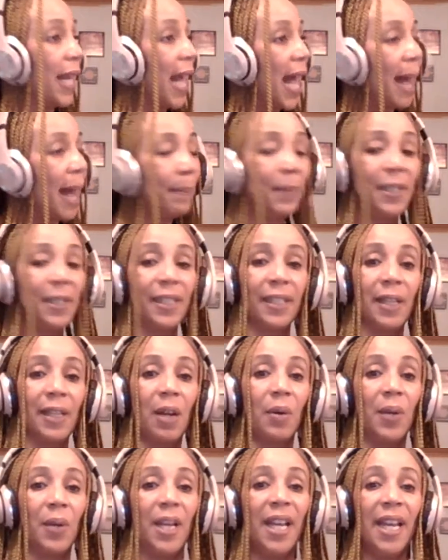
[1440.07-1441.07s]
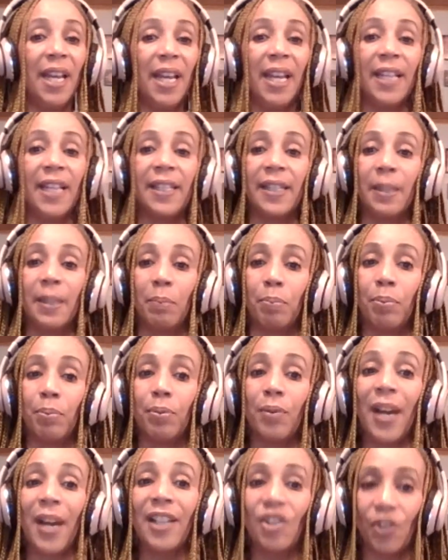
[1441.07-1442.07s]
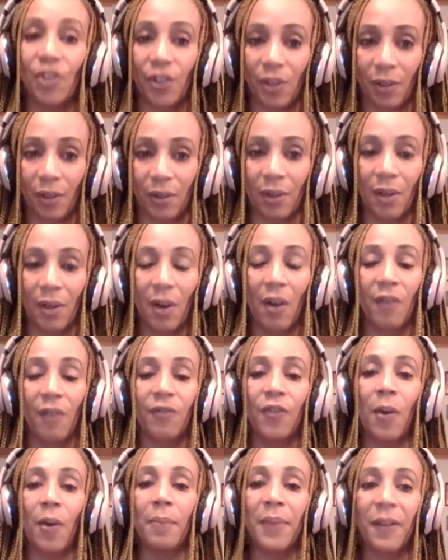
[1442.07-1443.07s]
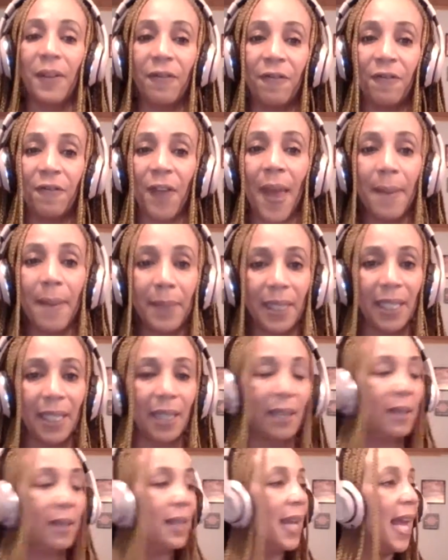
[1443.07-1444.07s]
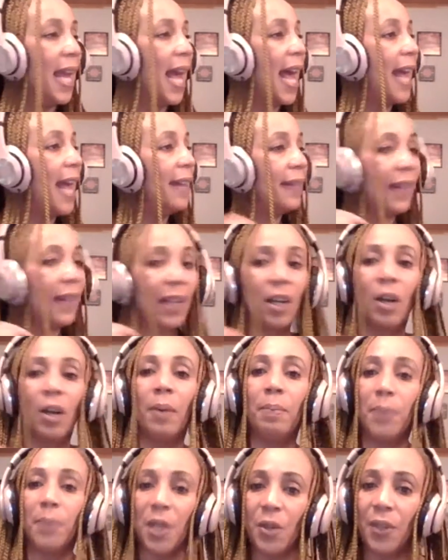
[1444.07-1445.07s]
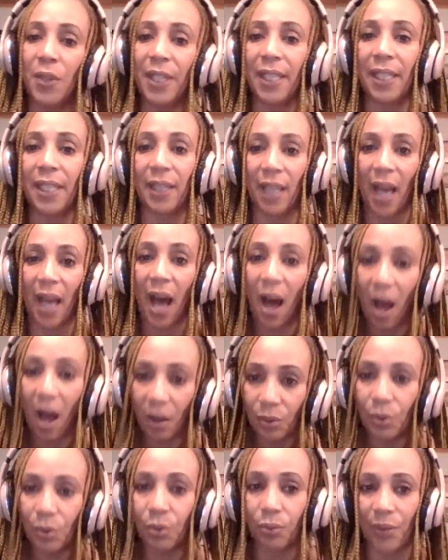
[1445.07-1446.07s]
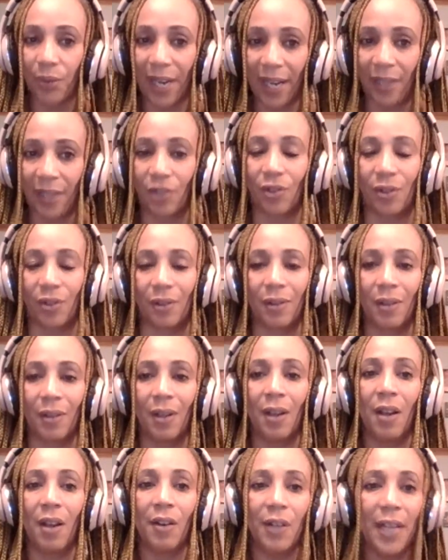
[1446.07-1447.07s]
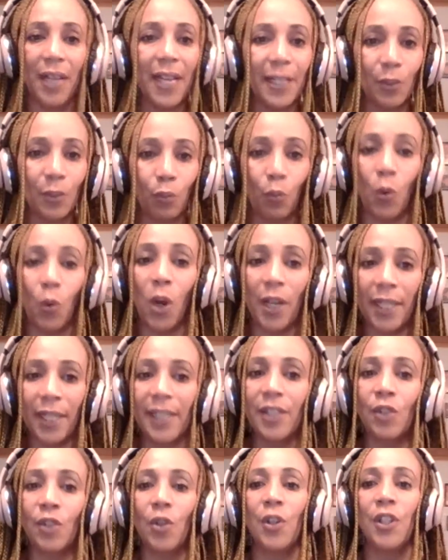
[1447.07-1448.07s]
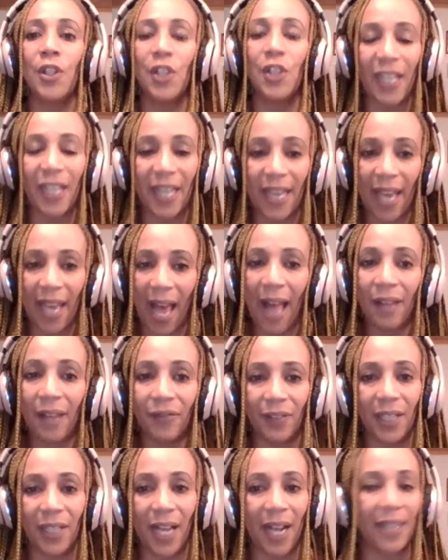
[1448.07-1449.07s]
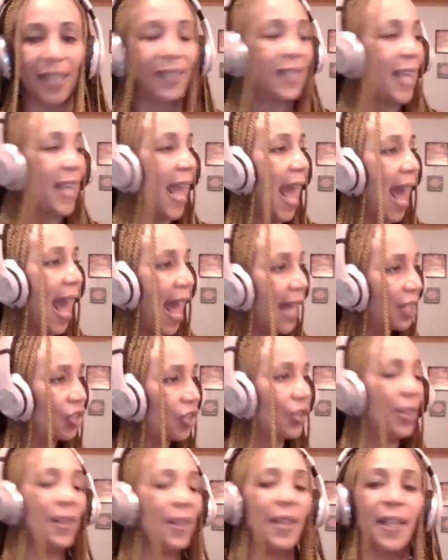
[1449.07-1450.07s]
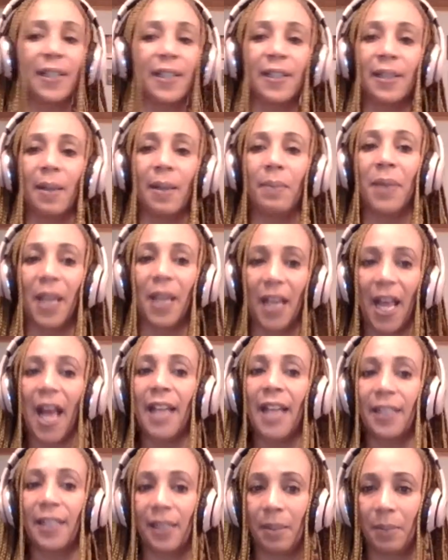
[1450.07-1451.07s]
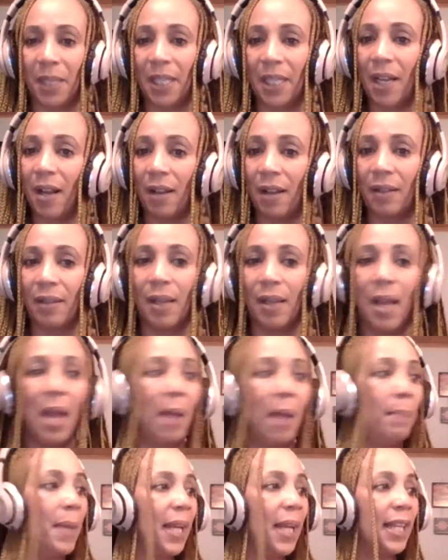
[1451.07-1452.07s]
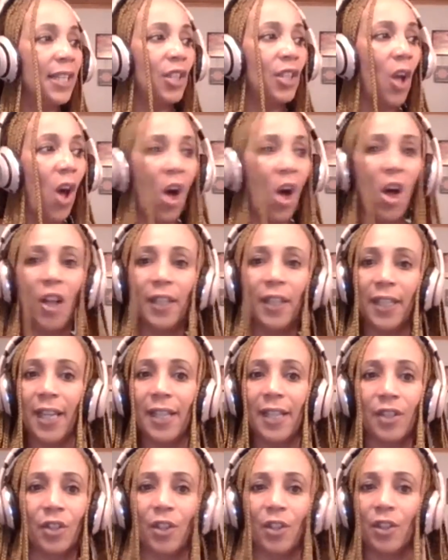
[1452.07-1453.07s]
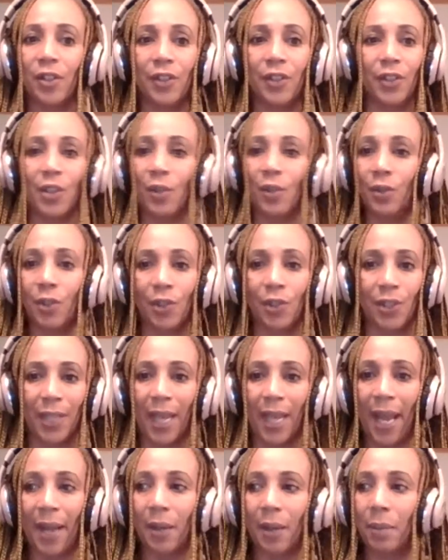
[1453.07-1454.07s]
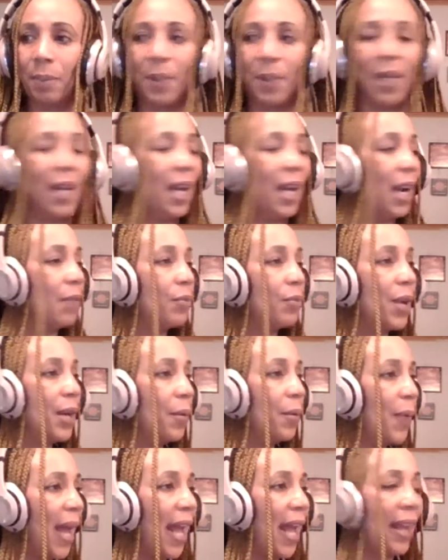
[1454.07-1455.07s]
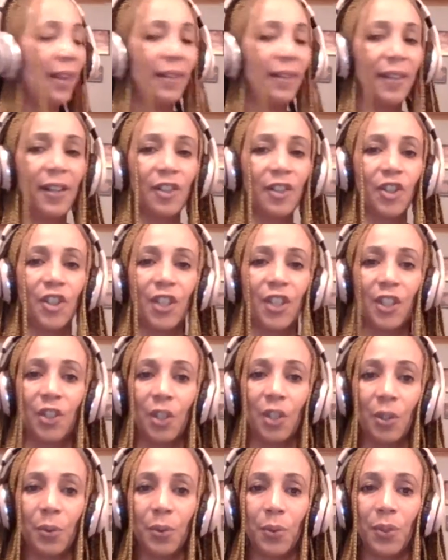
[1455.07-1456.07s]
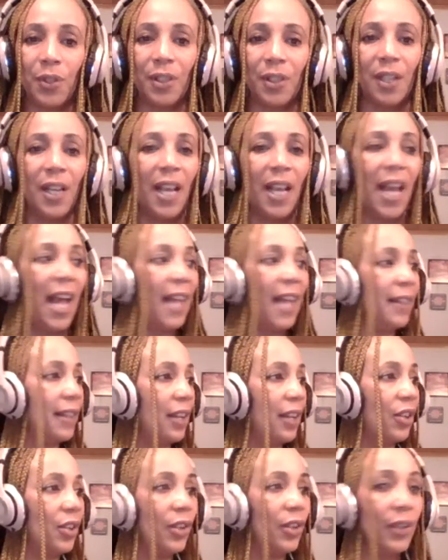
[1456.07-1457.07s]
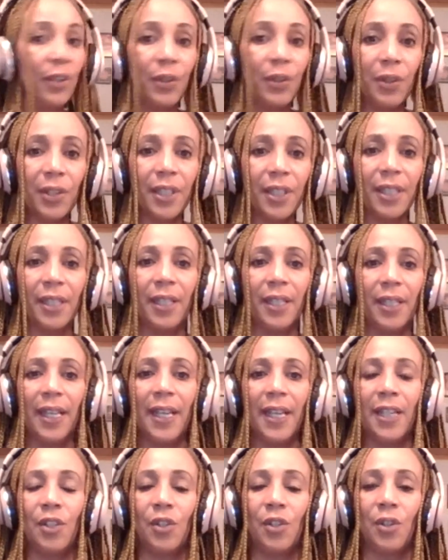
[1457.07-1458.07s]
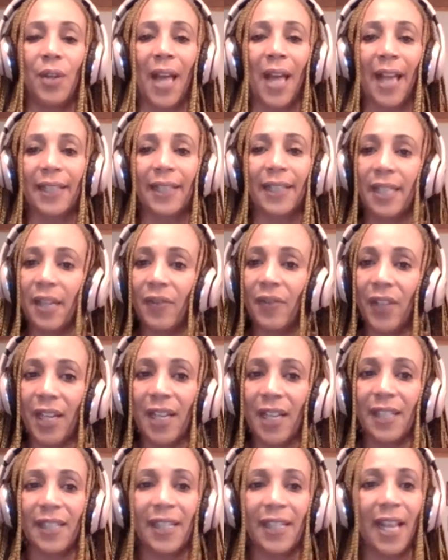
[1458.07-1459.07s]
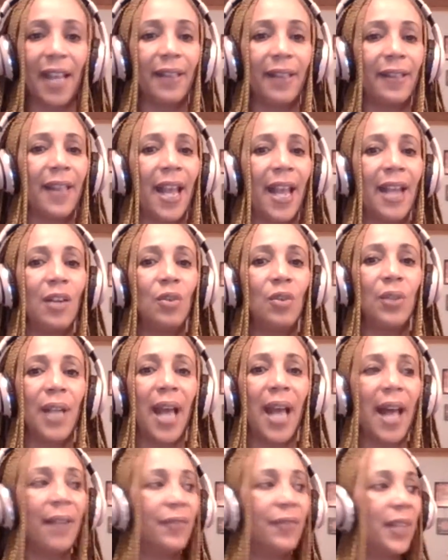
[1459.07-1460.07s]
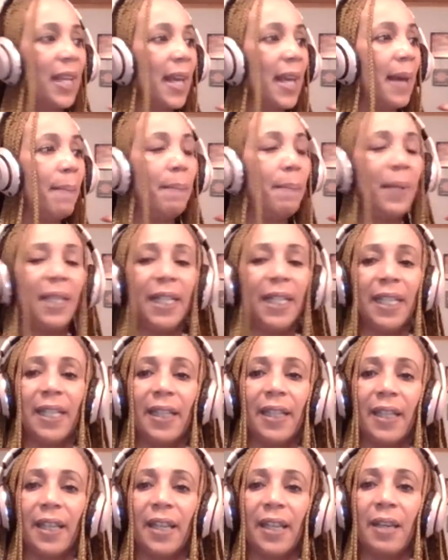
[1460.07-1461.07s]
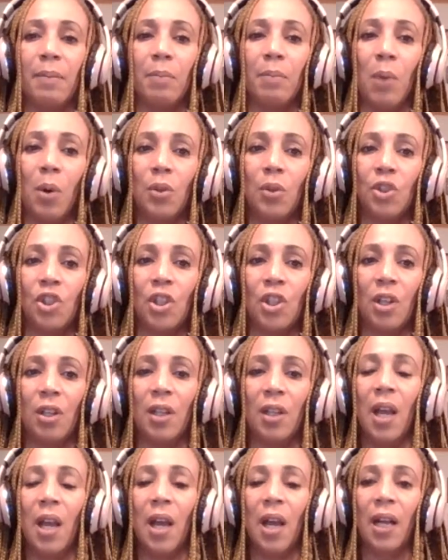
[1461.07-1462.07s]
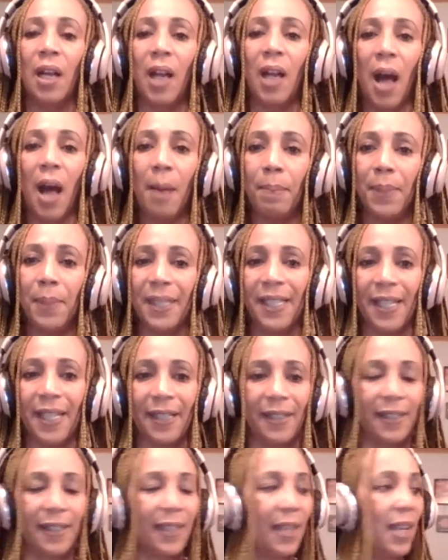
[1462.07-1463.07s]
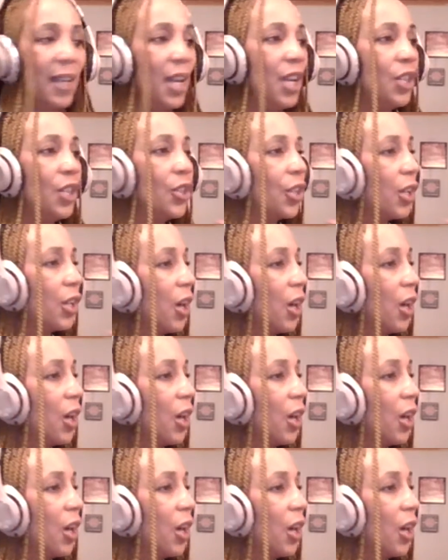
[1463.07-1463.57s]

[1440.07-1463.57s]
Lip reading: happens now is the pressure from the family and the community, the outrage, is what is going to galvanize the action that something has to be done. Because all these girls don't just get up and run away. They're seduced and they're lured into activities that they don't have the ability, the emotional competency to